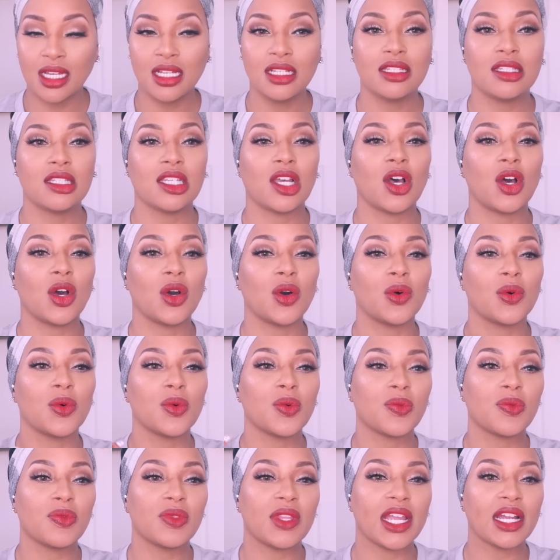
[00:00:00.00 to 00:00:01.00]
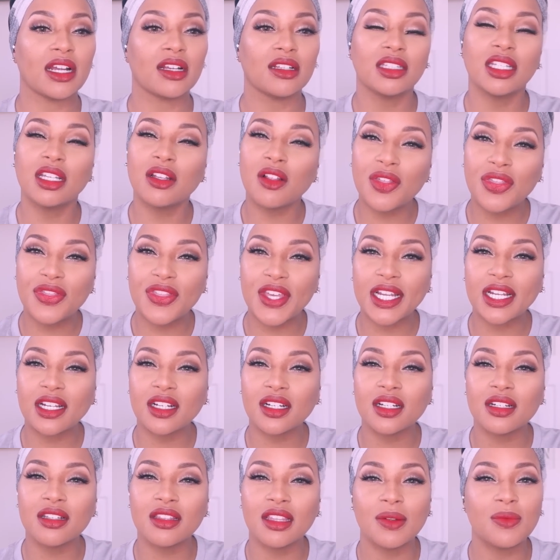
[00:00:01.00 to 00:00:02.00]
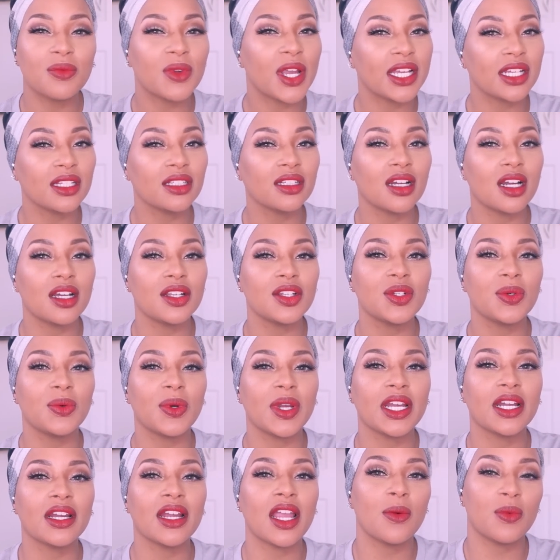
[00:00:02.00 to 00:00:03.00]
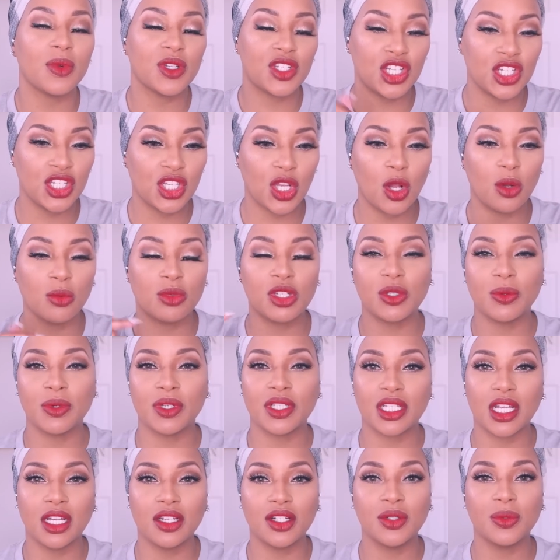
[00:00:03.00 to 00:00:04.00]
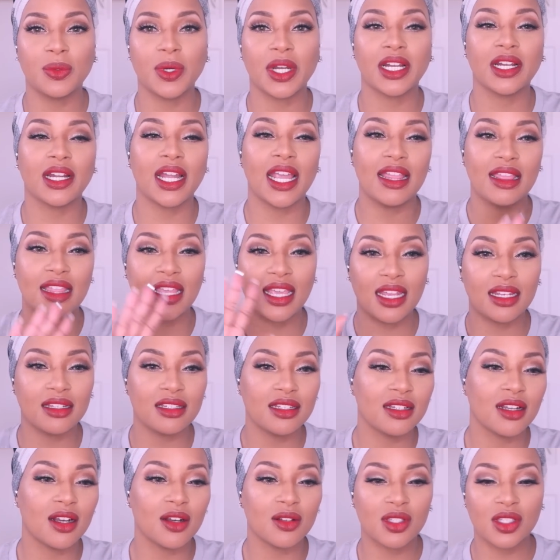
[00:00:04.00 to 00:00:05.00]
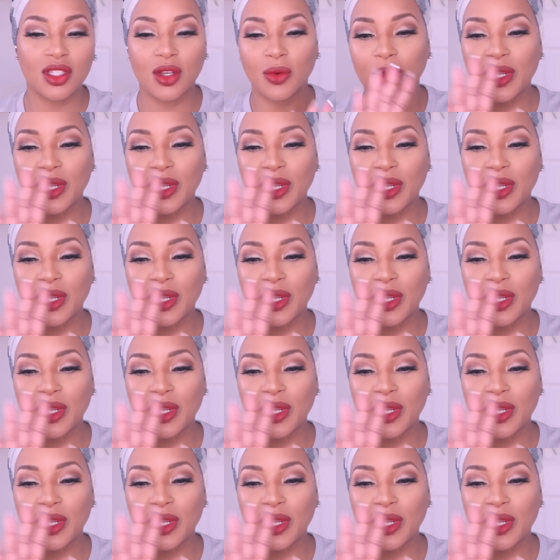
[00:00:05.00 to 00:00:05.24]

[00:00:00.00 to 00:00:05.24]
So they're a little thicker than regular underwear, and when she's home she wears underwear, and then, you know, so